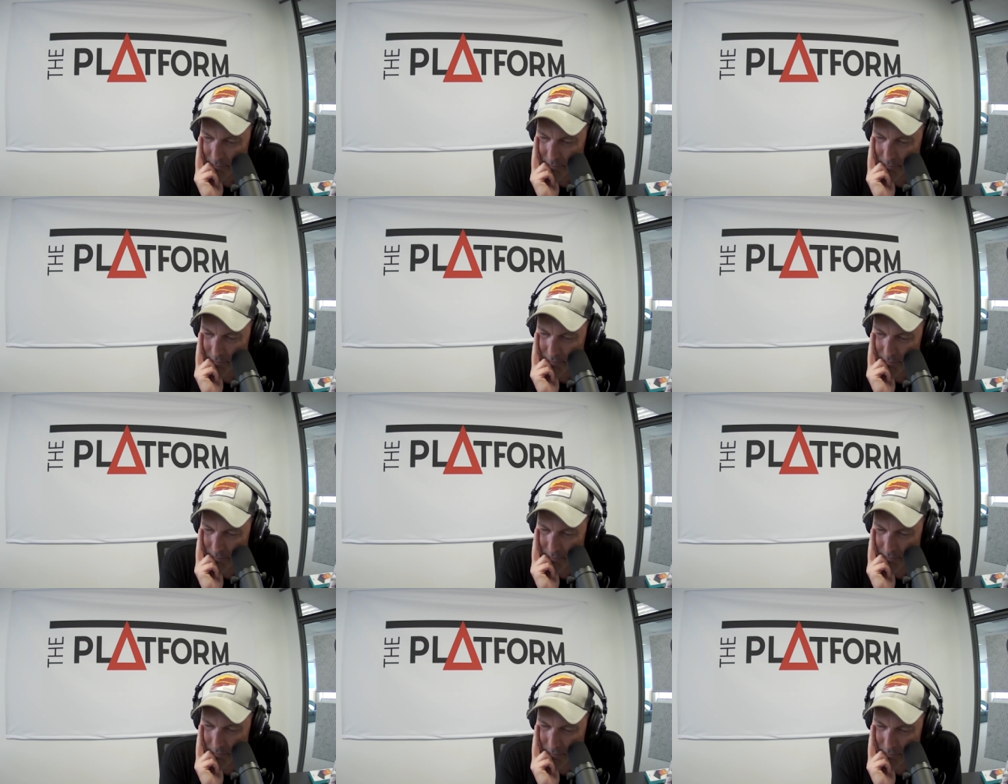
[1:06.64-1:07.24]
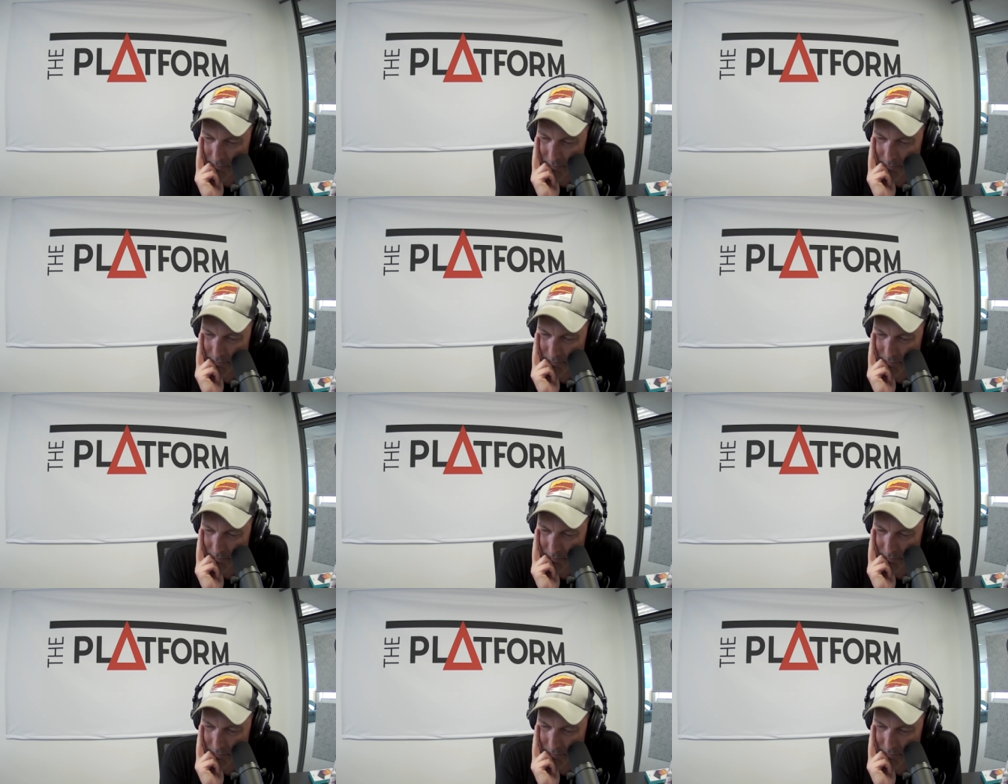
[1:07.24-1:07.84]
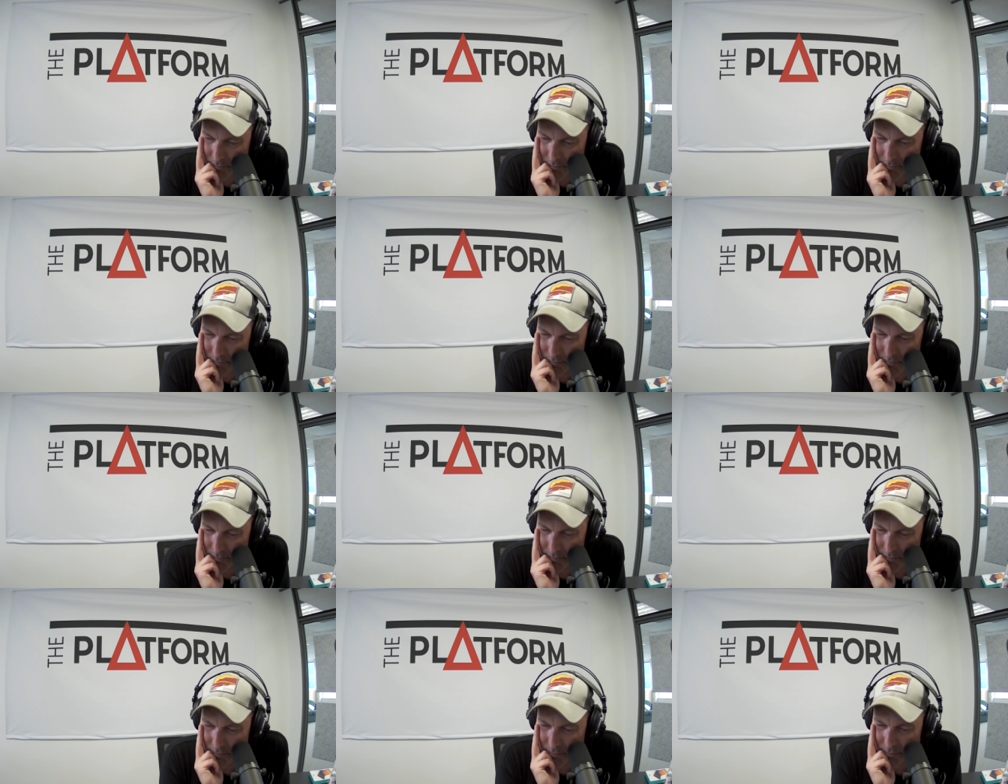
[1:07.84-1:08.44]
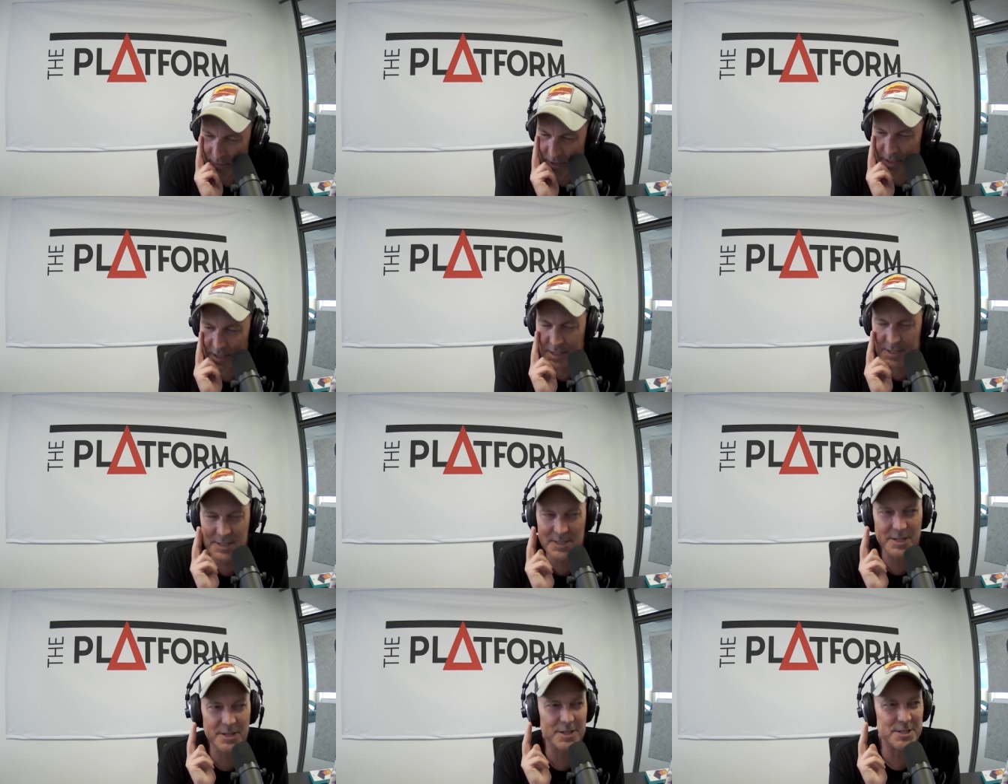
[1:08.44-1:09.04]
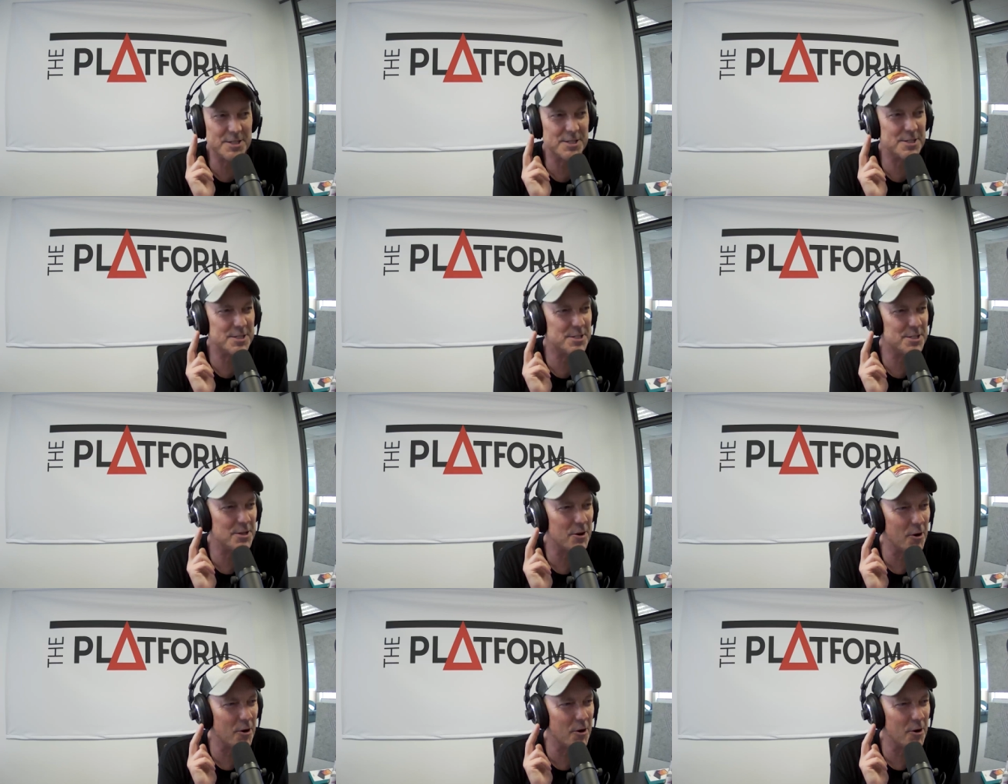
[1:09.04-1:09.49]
yeah, nobody else has, uh, has got the, the dreaded